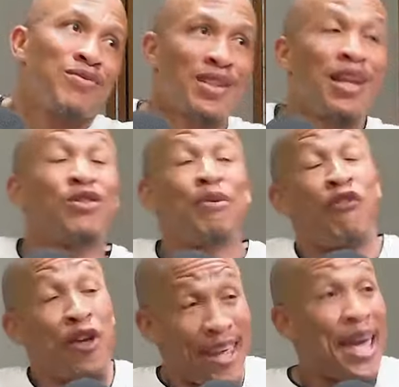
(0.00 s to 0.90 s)
that was
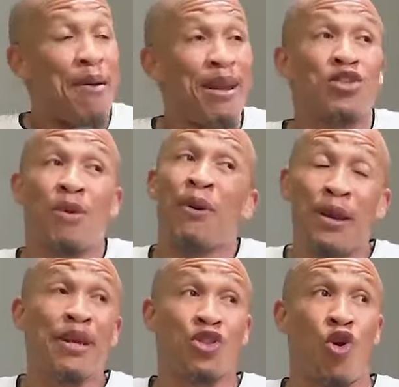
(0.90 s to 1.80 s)
before the game. That was a
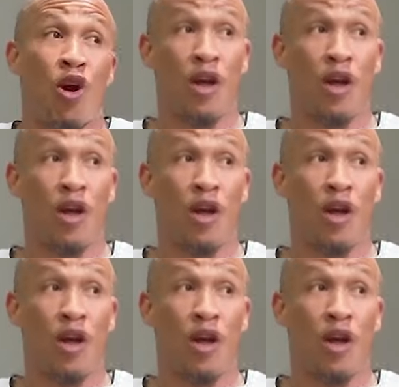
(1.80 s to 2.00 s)
pre-match talk.